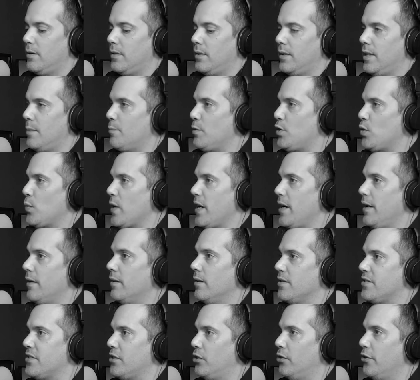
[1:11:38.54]
between
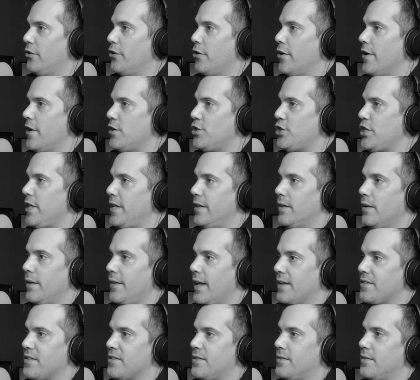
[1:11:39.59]
a cylinder and a sheet, and
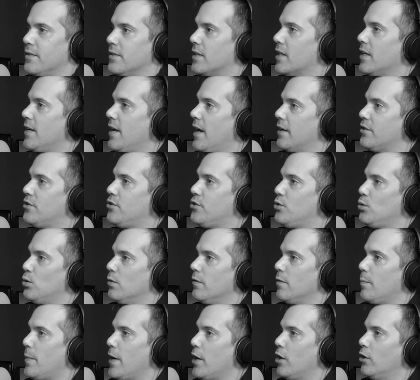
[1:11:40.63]
that's to connect 2 of
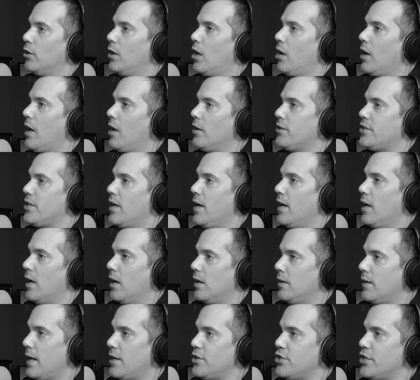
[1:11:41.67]
the parallel
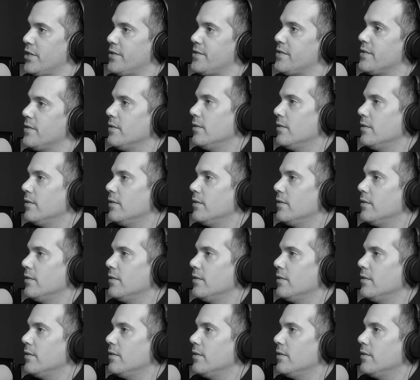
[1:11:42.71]
edges.